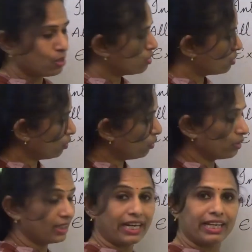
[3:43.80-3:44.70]

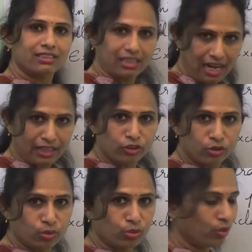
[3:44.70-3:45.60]
So, there is another
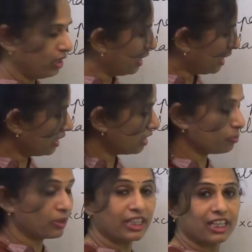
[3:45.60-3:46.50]
rule in this
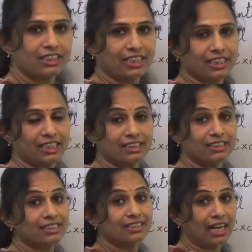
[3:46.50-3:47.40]
particular
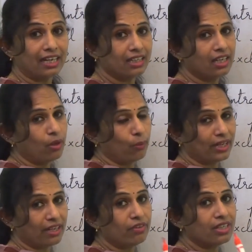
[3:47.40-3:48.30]
sentences that
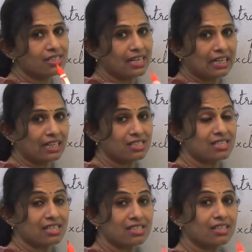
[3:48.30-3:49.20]
whenever a sentence
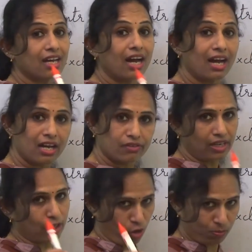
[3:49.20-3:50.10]
doesn't have
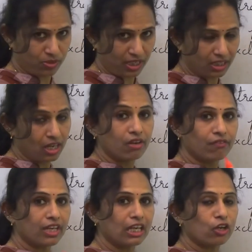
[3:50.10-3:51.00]
an object,
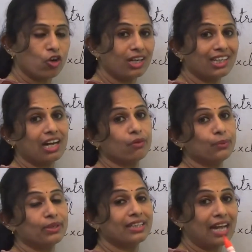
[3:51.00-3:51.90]
we cannot
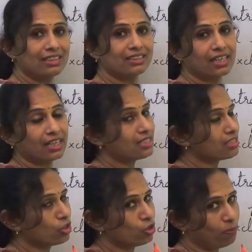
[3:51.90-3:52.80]
convert that
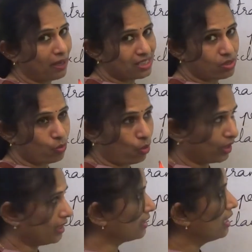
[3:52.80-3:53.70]
sentence into passive
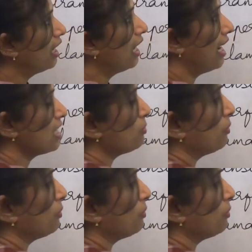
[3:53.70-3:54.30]
voice. As